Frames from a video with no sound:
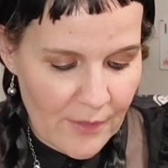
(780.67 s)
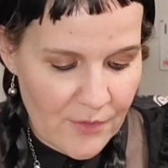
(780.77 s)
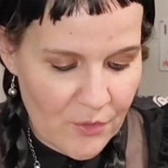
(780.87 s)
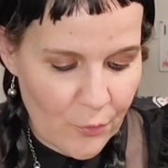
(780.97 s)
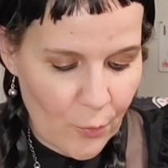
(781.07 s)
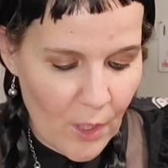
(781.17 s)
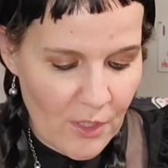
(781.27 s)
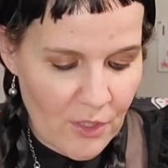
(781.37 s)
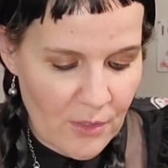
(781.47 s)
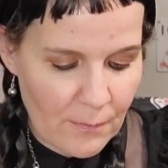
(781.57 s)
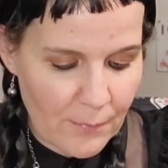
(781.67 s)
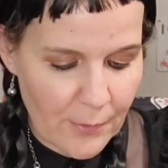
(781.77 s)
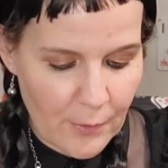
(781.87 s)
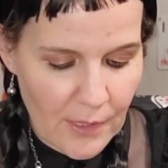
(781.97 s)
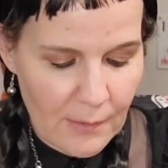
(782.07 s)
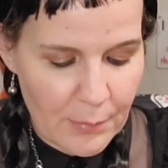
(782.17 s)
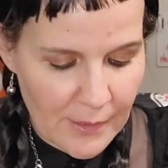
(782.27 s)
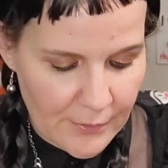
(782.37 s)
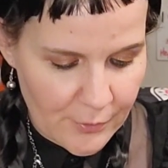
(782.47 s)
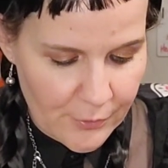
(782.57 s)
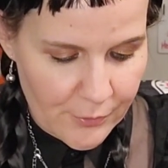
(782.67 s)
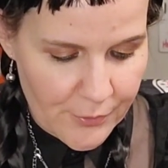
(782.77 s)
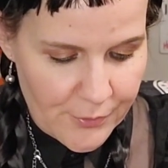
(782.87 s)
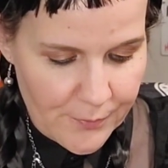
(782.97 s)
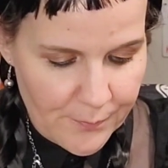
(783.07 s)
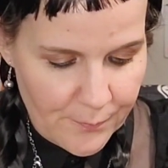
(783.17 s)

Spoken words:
is to wash beauty blenders.